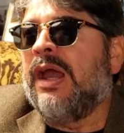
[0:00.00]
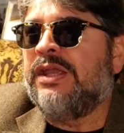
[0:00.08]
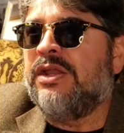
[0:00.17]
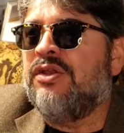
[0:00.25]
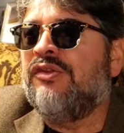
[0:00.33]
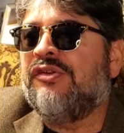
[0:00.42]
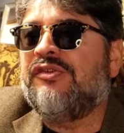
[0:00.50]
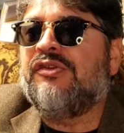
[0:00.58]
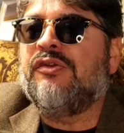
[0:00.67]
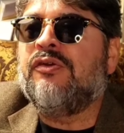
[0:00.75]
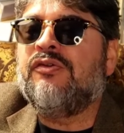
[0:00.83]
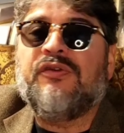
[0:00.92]
I can use it
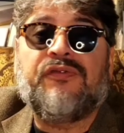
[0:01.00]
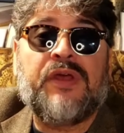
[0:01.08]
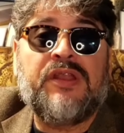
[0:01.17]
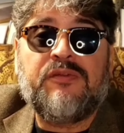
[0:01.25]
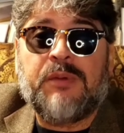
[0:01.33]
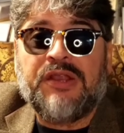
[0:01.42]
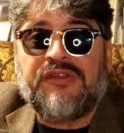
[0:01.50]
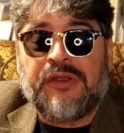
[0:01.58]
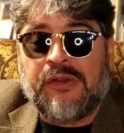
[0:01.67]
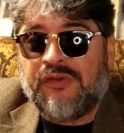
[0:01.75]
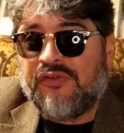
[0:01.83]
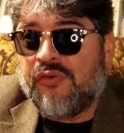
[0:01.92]
to defend my
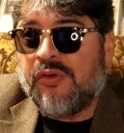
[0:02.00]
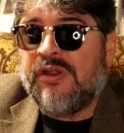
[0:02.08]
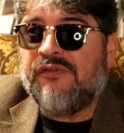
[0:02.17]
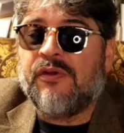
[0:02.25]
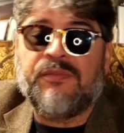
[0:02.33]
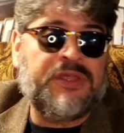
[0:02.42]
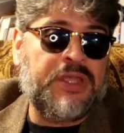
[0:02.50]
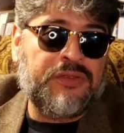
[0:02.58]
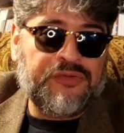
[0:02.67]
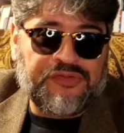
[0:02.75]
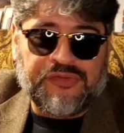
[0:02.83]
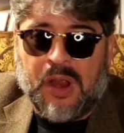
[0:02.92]
territory from the
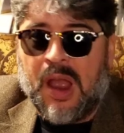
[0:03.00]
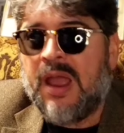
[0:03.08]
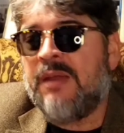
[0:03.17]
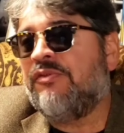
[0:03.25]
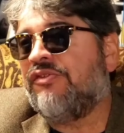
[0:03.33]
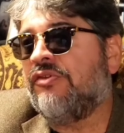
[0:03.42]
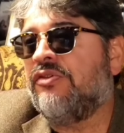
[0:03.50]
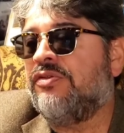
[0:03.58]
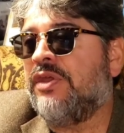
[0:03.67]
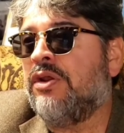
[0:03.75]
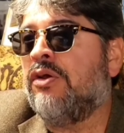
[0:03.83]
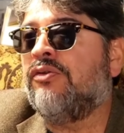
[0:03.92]
other tribes so
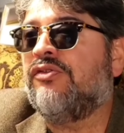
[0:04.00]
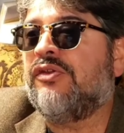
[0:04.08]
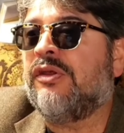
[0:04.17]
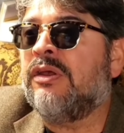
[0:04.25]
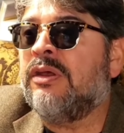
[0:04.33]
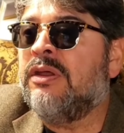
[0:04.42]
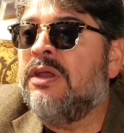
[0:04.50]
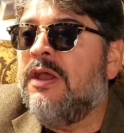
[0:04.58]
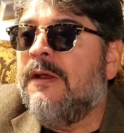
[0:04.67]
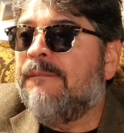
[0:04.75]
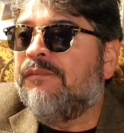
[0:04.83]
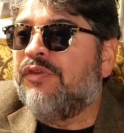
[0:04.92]
that they don't
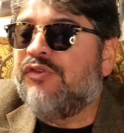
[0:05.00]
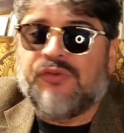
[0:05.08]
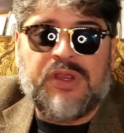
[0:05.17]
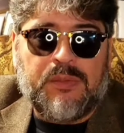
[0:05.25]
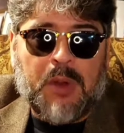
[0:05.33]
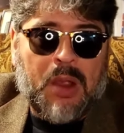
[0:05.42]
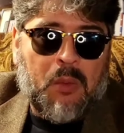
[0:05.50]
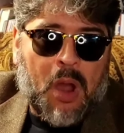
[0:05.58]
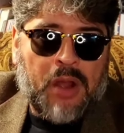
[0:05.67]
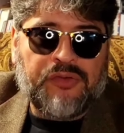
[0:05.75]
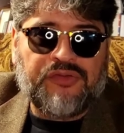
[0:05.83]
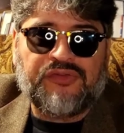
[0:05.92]
drink my
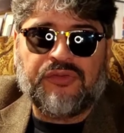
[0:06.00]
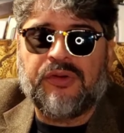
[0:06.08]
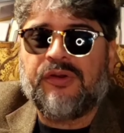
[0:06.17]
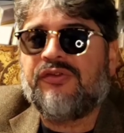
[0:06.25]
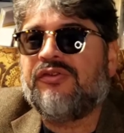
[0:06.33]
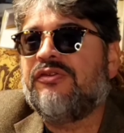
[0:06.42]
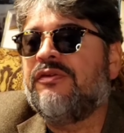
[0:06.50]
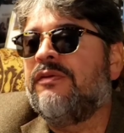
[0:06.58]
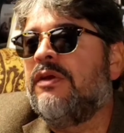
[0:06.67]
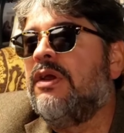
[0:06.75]
water source.